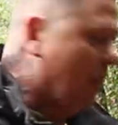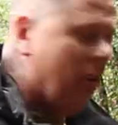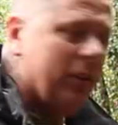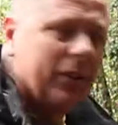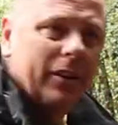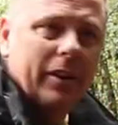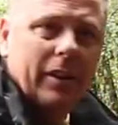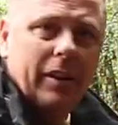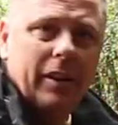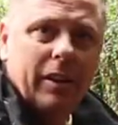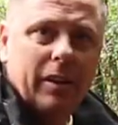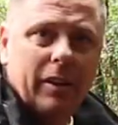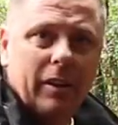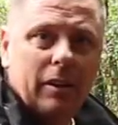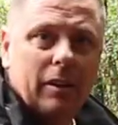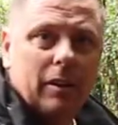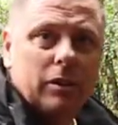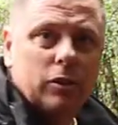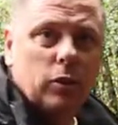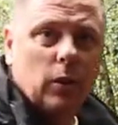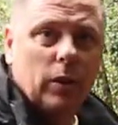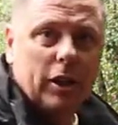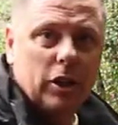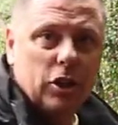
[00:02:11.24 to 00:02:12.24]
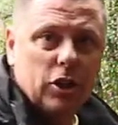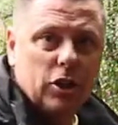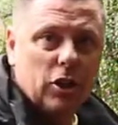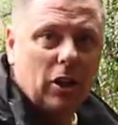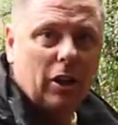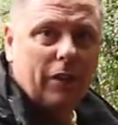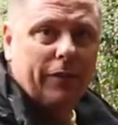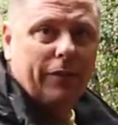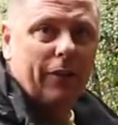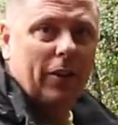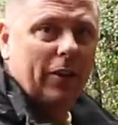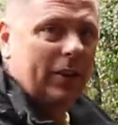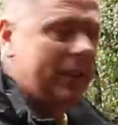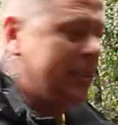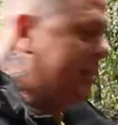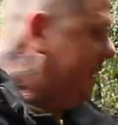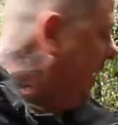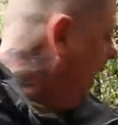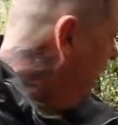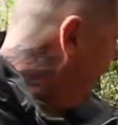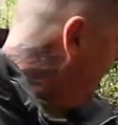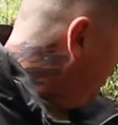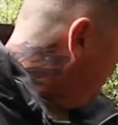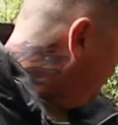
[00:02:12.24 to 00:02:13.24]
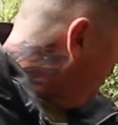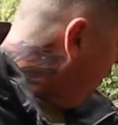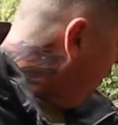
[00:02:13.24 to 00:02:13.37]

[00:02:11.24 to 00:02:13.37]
on doing a shot, focus stacking. I'm